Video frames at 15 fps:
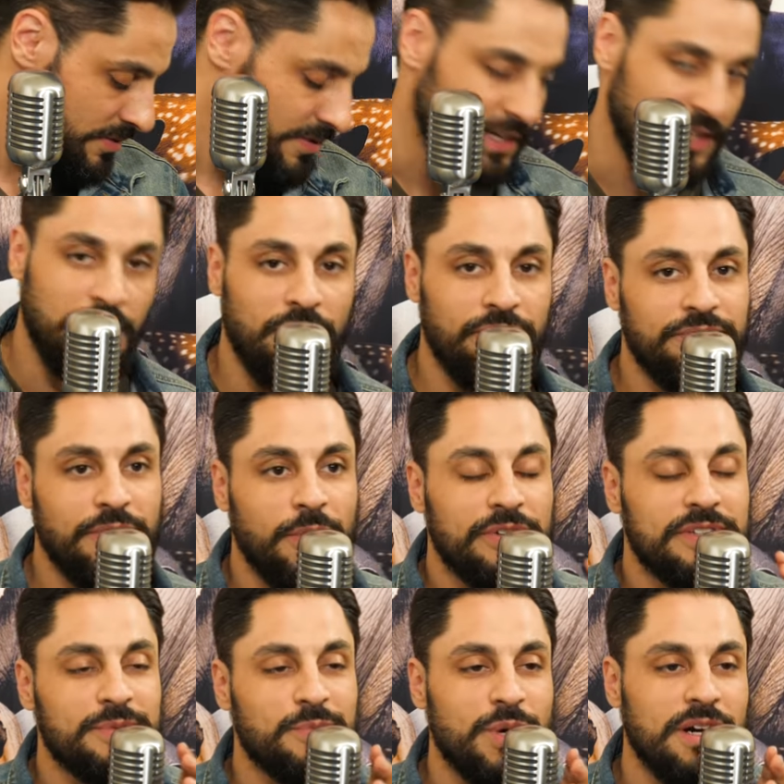Hello, folks,
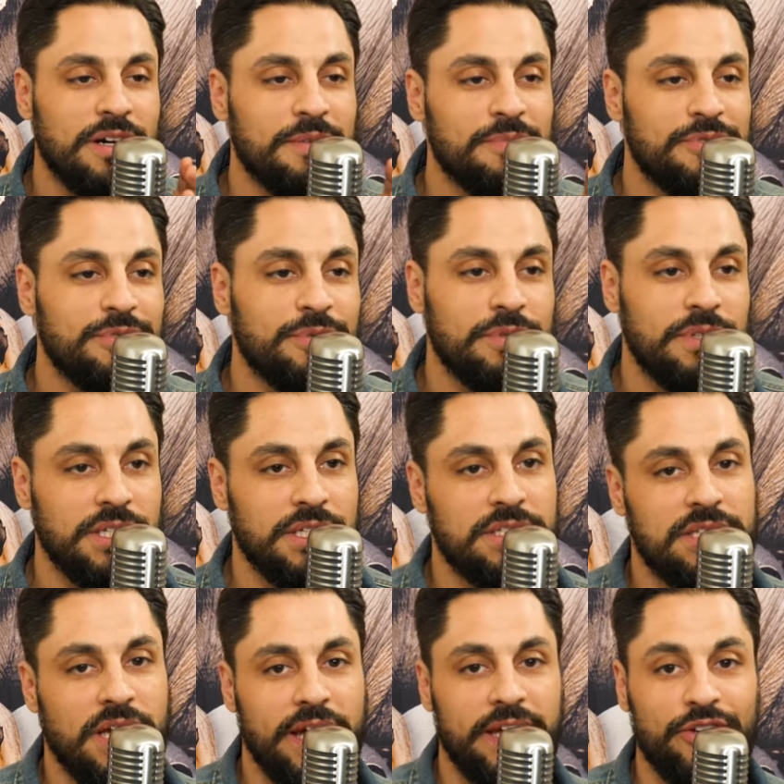and welcome to the
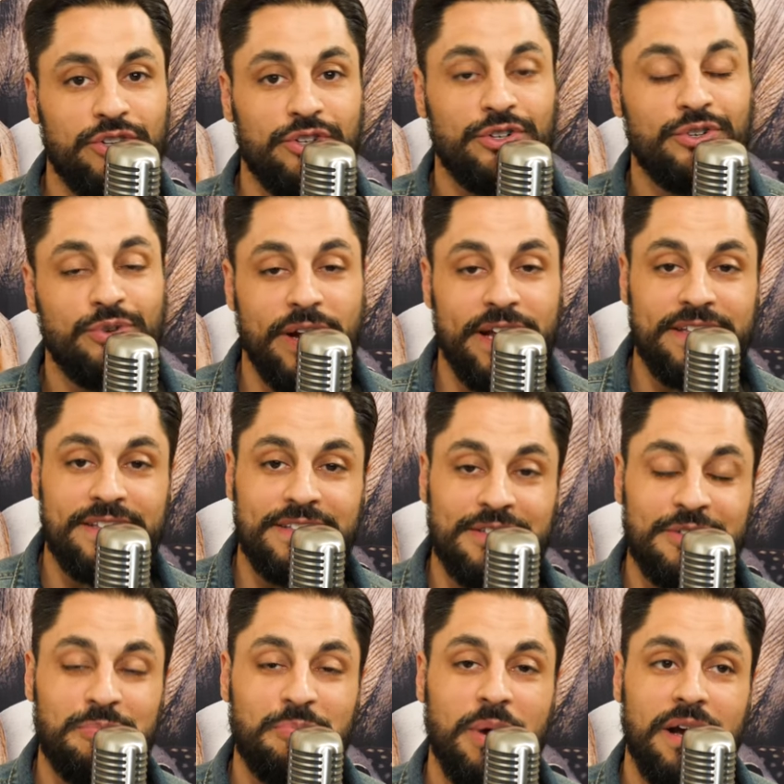Tiger
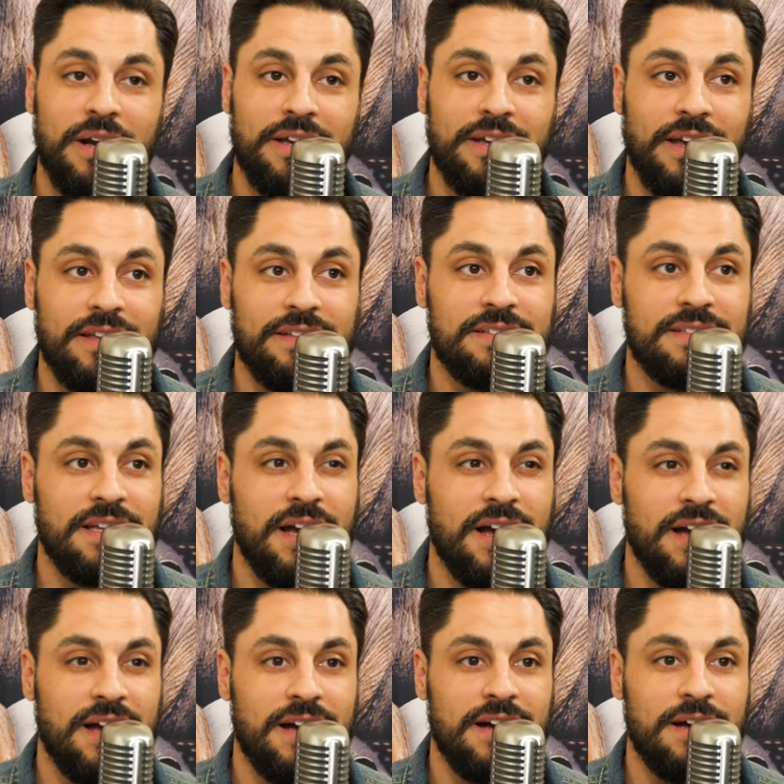Crisis Podcast.
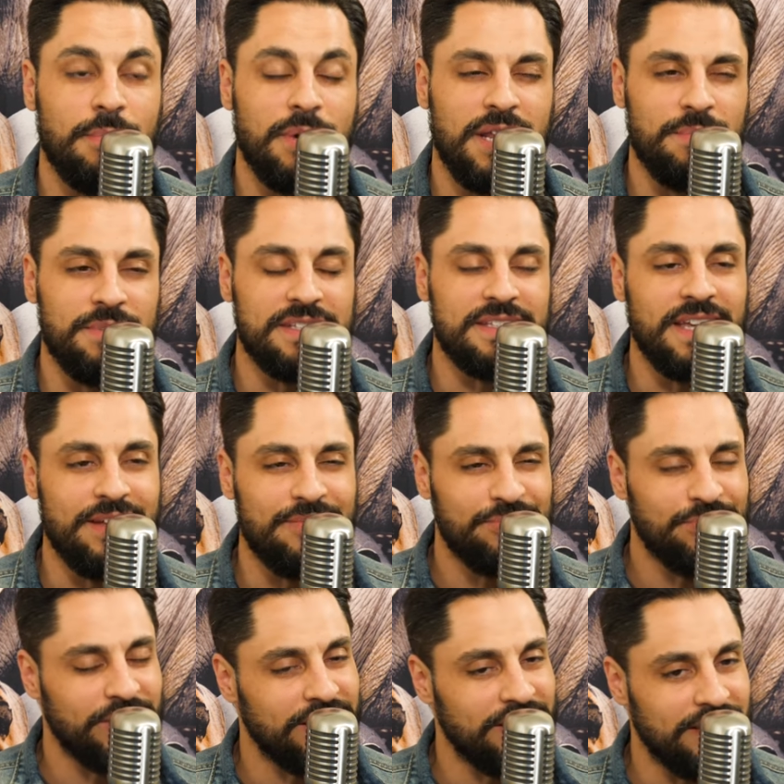My name is Dan
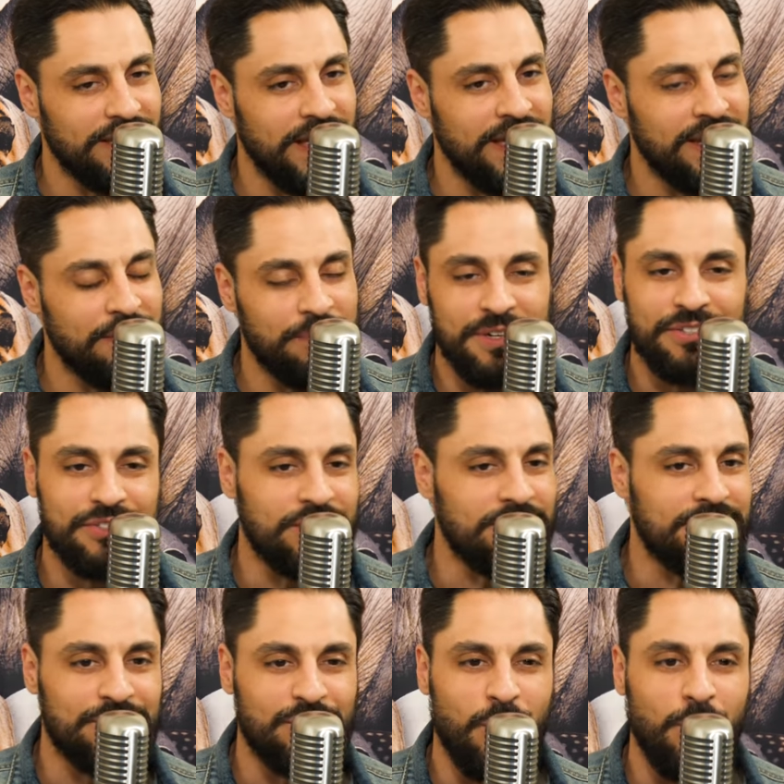Frigolat. I'm going to start
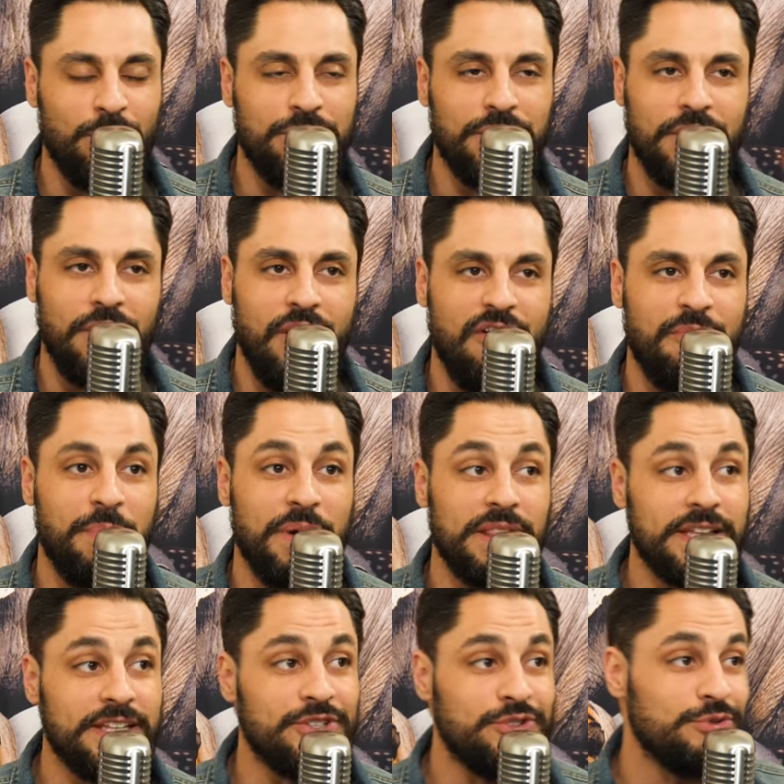this whole thing off by
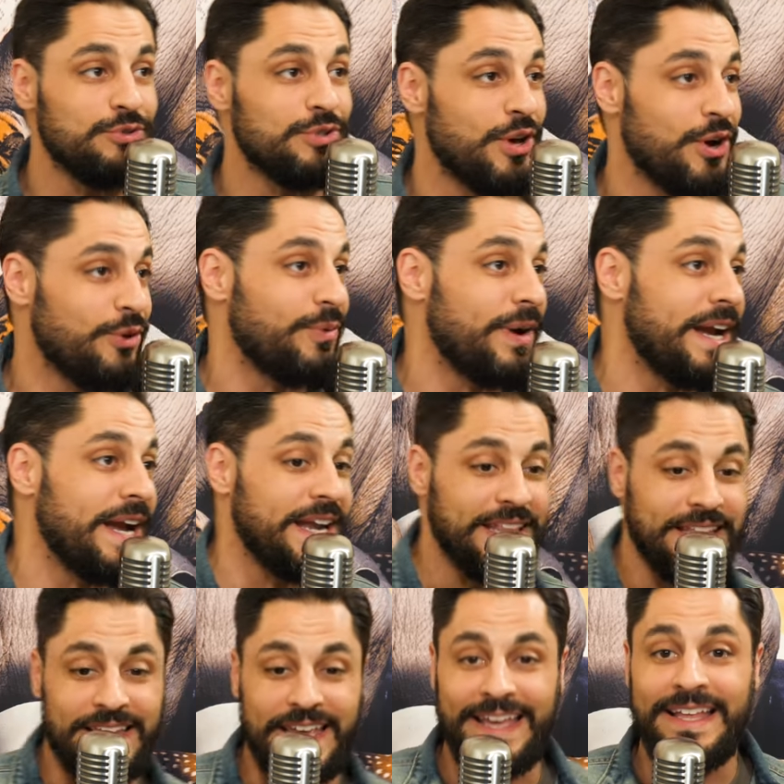letting you know right out of the
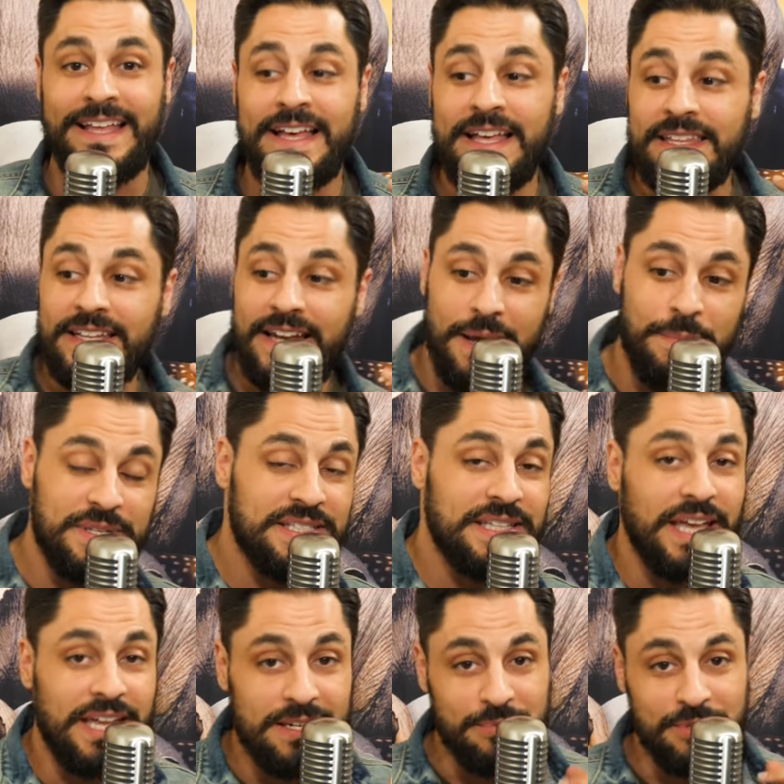gate that I'm a
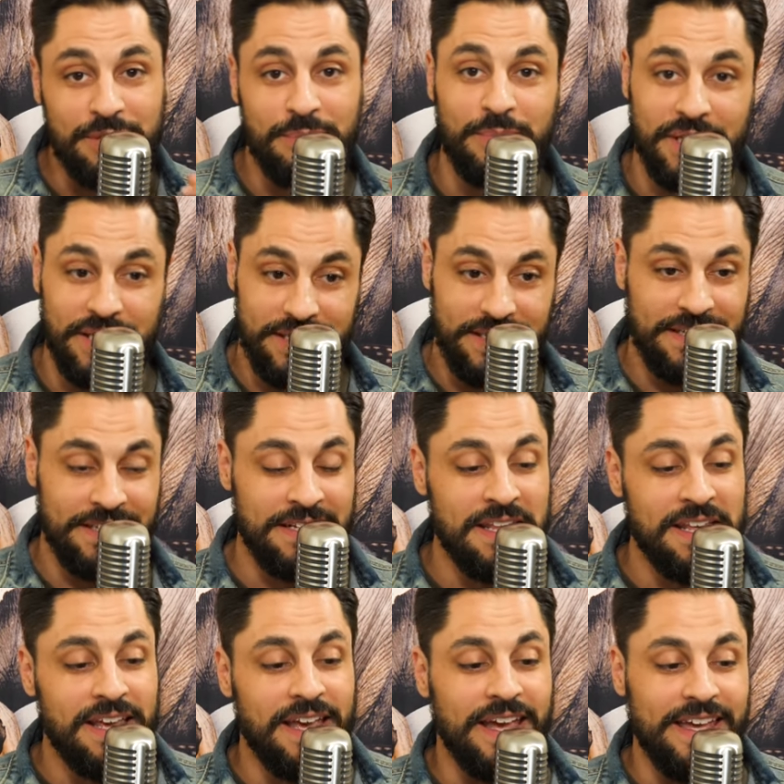stand-up comedian,
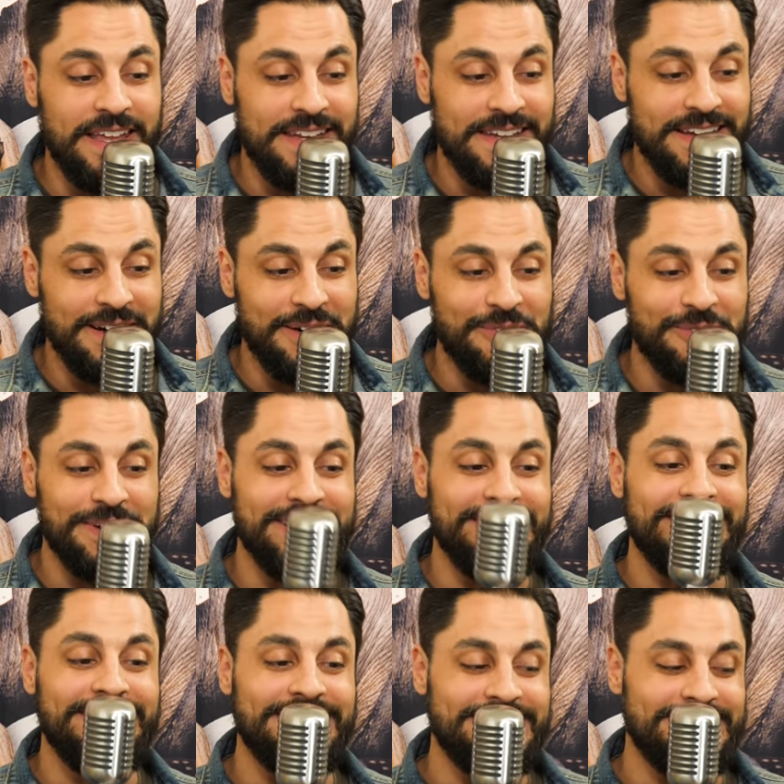and what
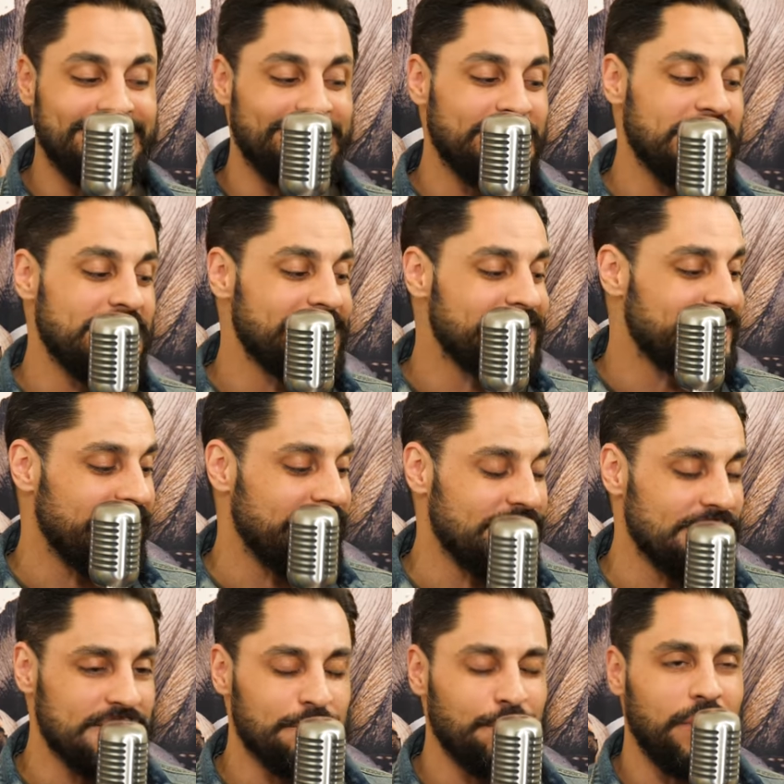is being said on
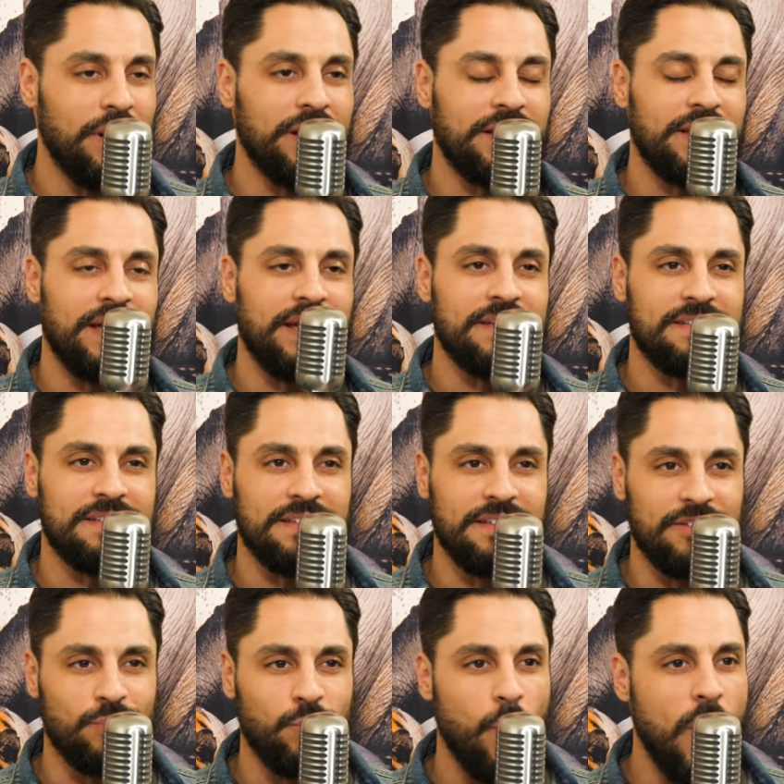this podcast
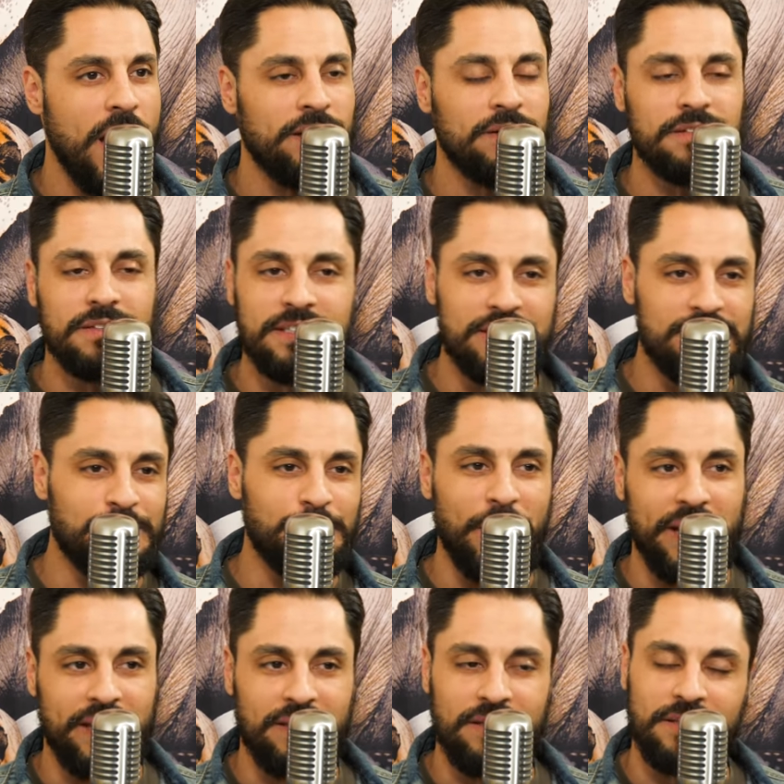is wildly
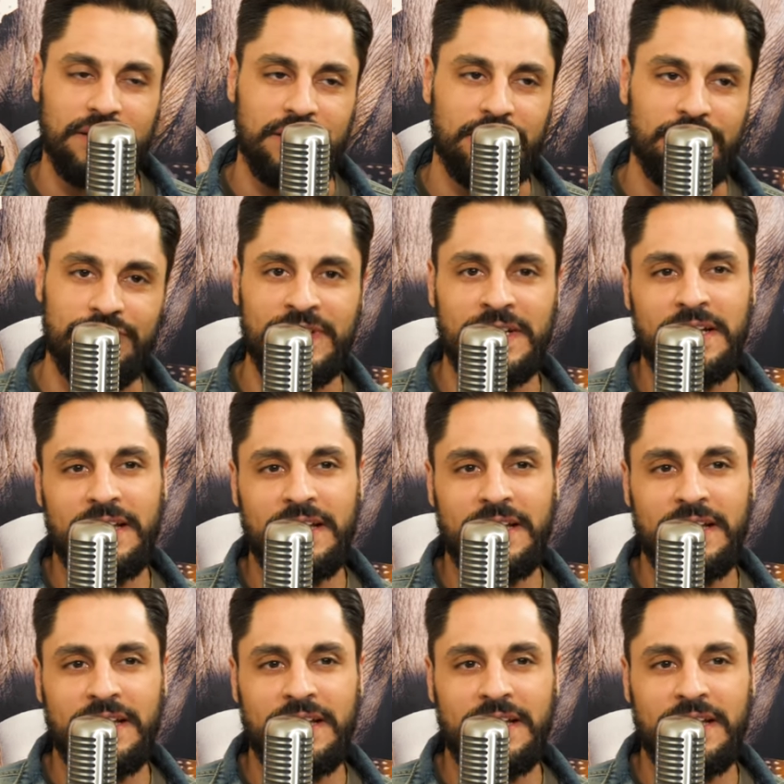speculative